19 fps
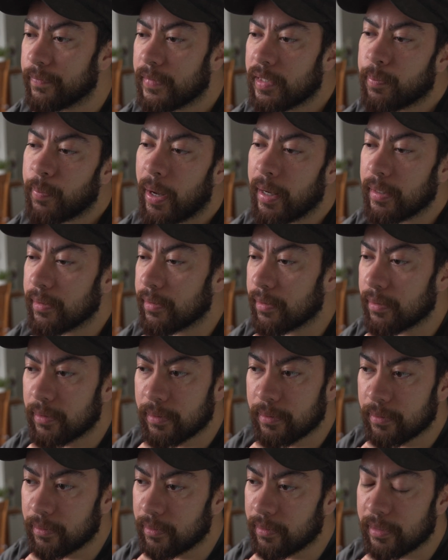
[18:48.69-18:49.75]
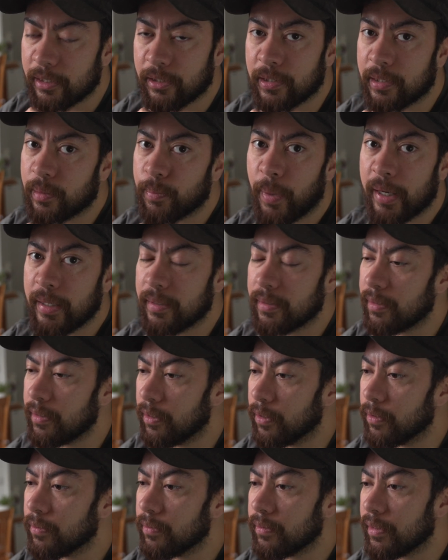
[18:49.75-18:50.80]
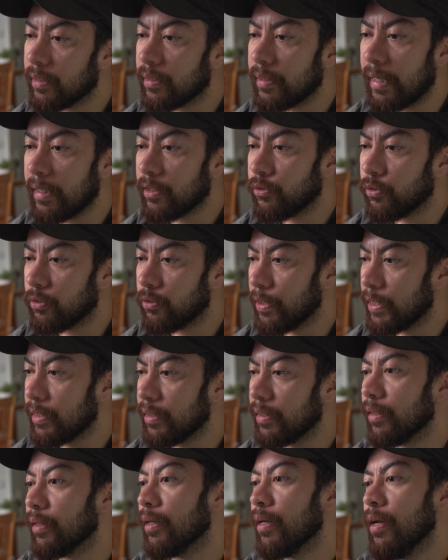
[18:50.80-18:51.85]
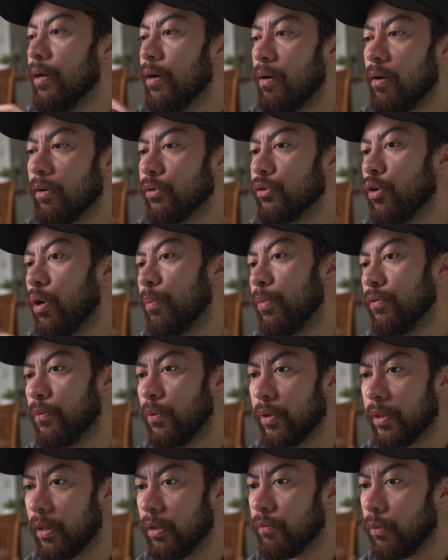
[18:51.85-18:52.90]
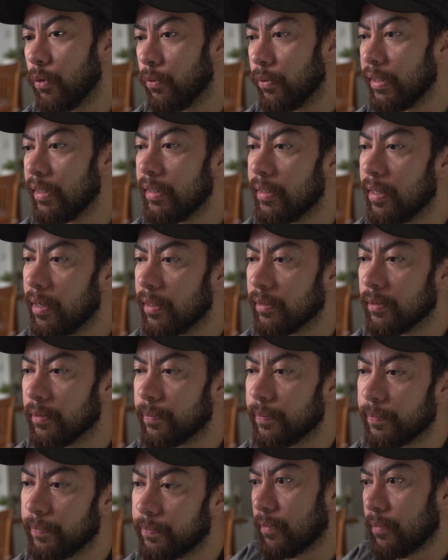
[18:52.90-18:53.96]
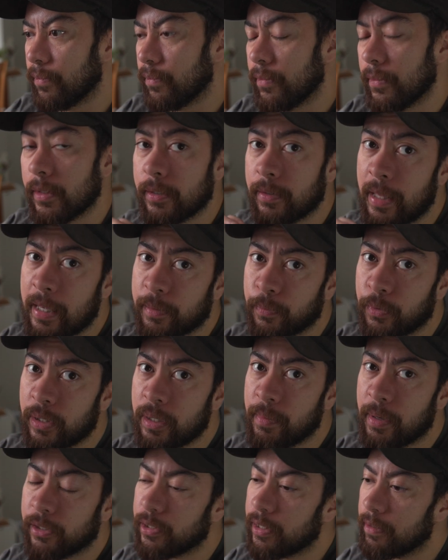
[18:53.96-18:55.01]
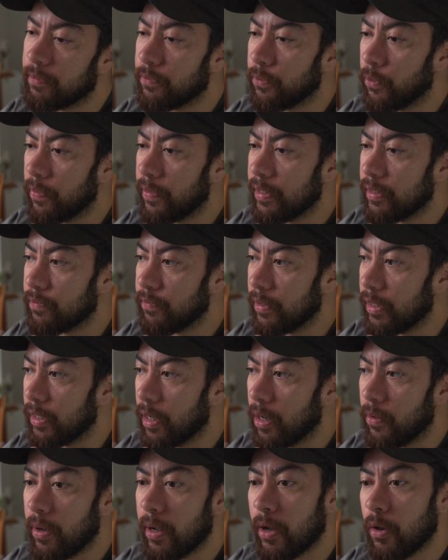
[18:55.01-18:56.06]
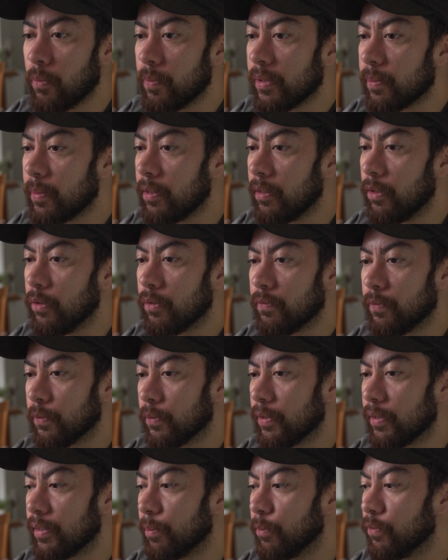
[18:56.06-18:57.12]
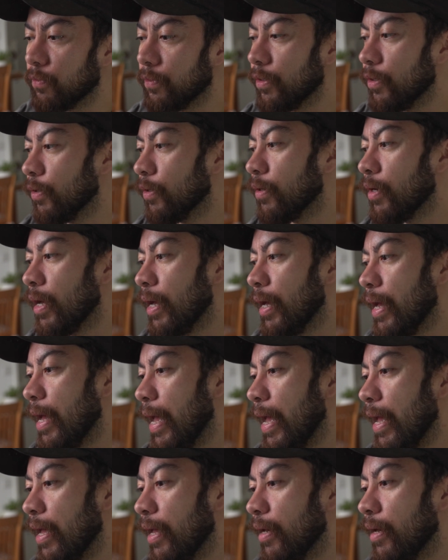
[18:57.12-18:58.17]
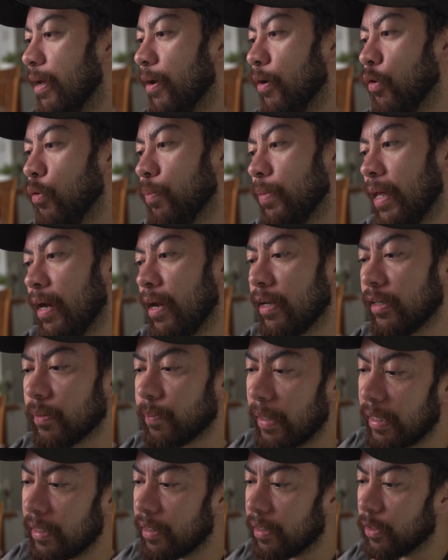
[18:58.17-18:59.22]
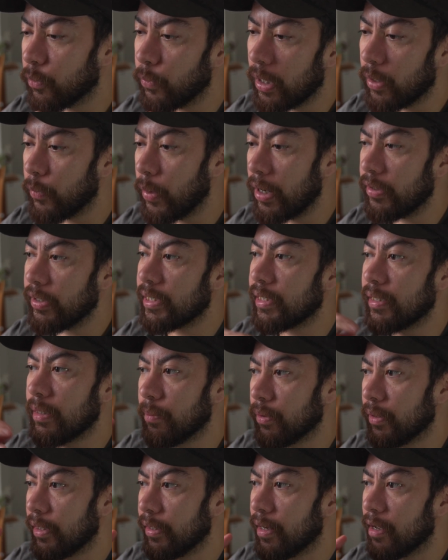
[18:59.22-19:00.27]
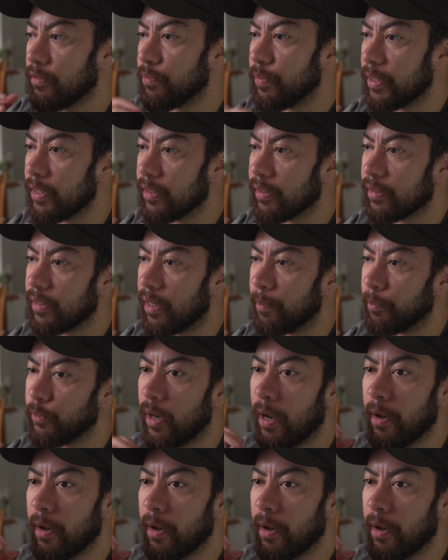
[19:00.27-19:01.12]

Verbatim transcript: spice. It's just spice, you know, it's extra dressing on top of what you've already done. So that's pretty much it for this video. I hope it's been useful to some of you, and I hope that I explained it in a way where it's simple enough, because I'm,